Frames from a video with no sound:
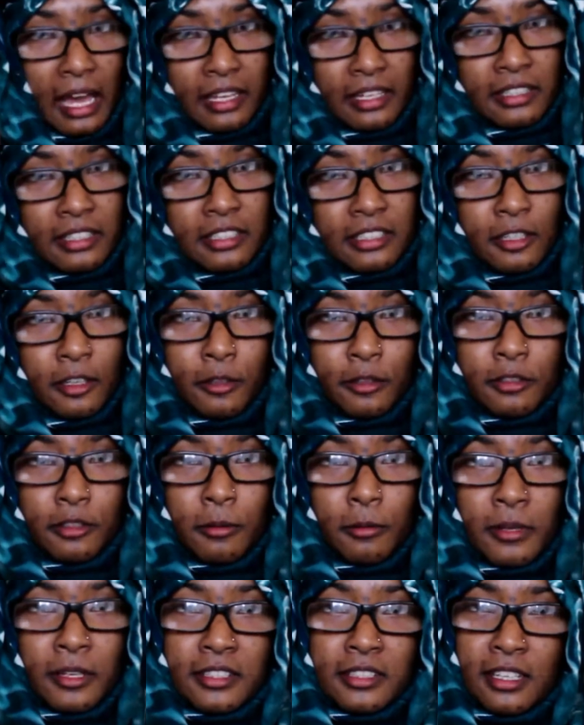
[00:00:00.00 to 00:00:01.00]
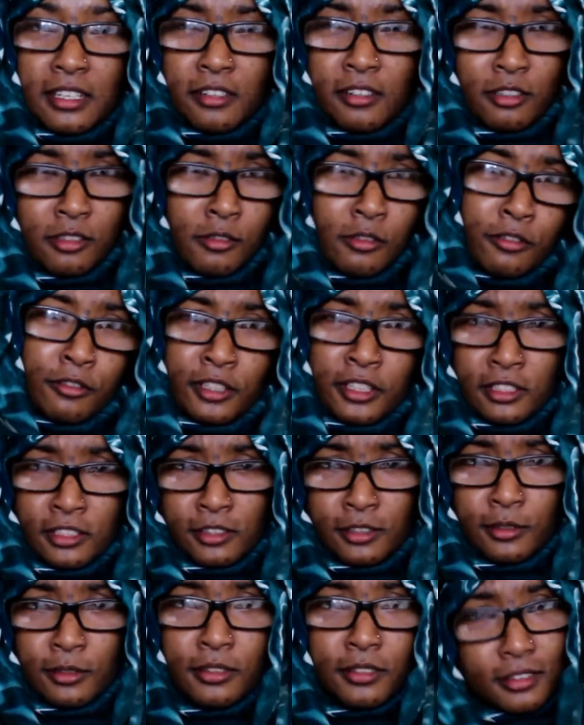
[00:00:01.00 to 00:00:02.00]
And it's also worse than unlawful
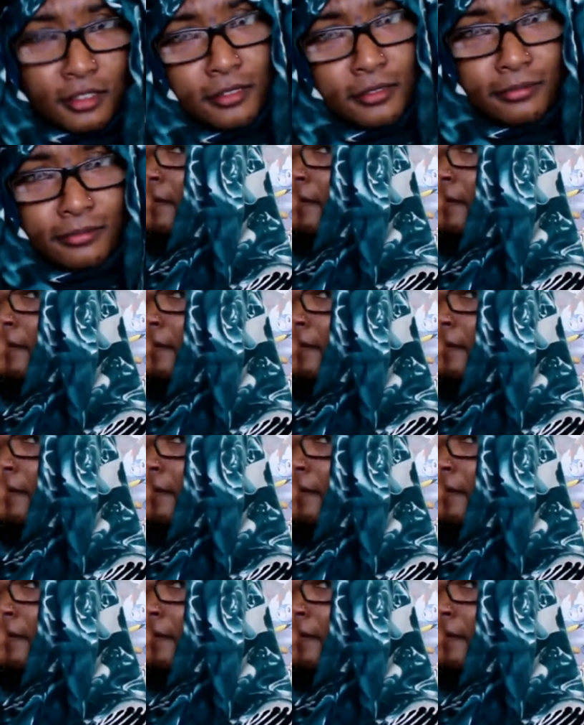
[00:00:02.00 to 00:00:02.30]
intercourse.